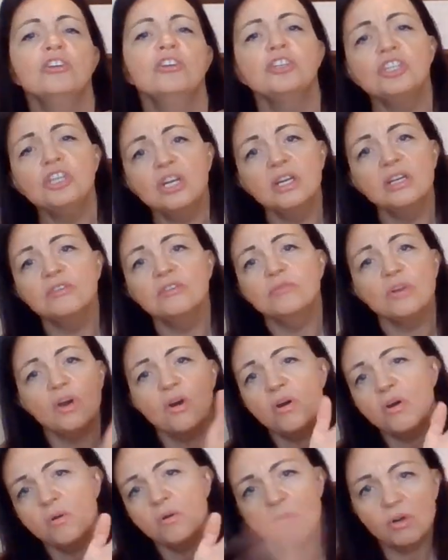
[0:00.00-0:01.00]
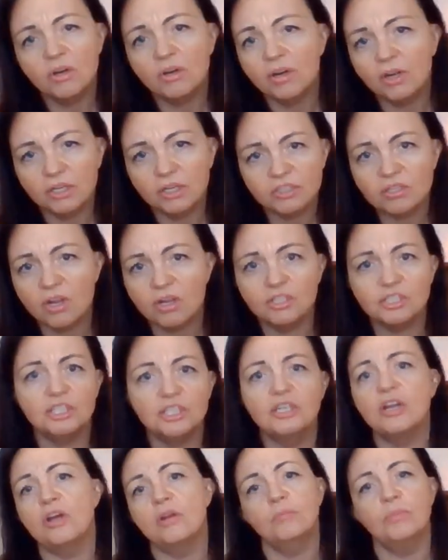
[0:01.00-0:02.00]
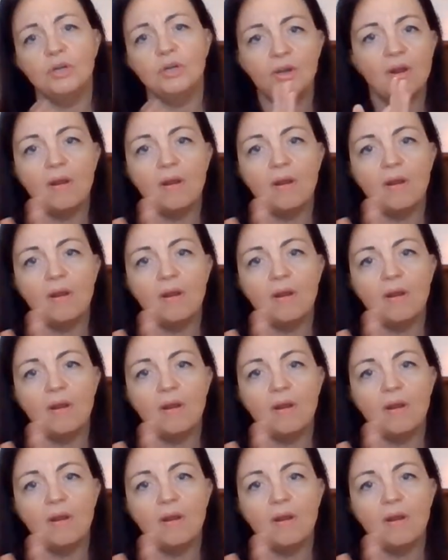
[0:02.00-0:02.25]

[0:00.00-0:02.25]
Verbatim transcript: she oh yeah, that's all she does.